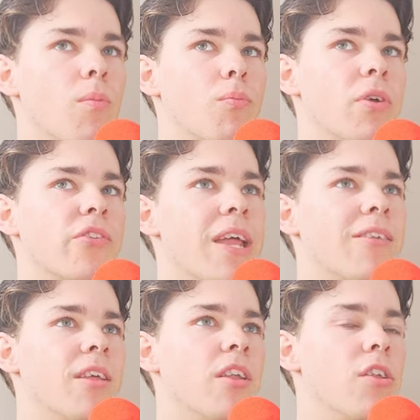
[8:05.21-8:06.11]

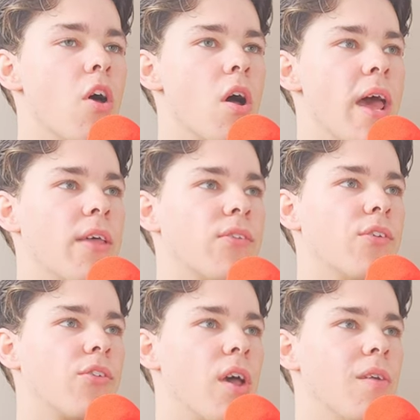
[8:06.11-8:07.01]
presented not as
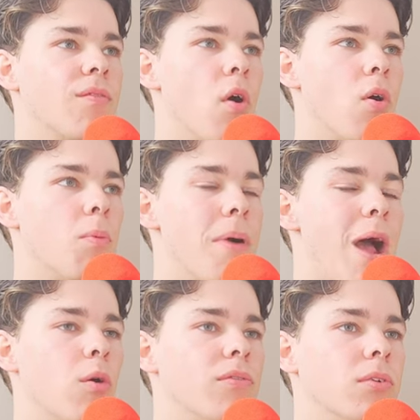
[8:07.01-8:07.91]
this kind of
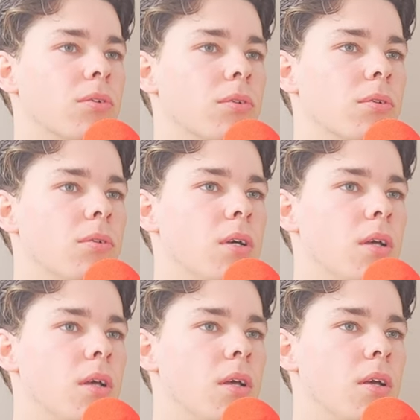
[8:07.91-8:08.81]
all-powerful
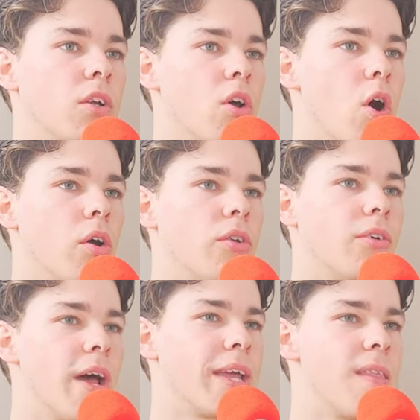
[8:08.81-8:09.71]
god
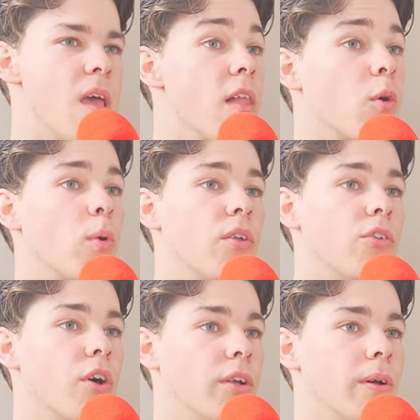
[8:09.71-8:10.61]
like the other
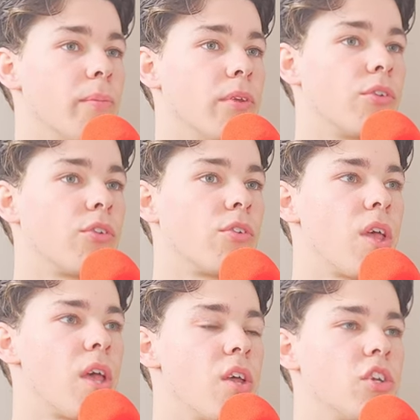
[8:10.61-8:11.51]
ones on Olympus.
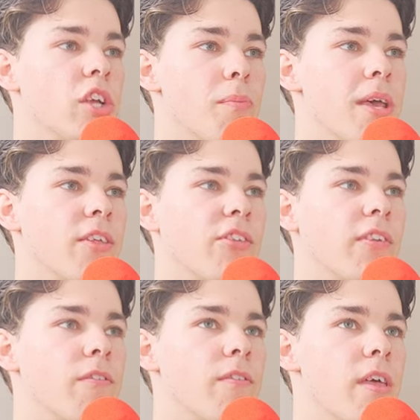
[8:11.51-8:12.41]
She appears in
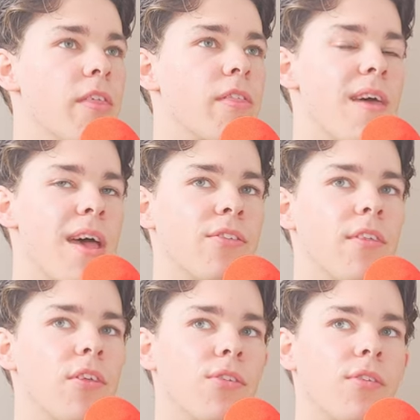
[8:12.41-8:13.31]
the fifth as
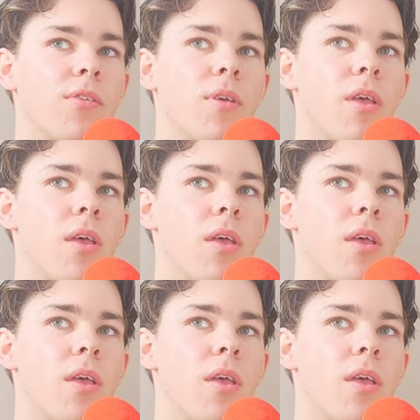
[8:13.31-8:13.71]
this,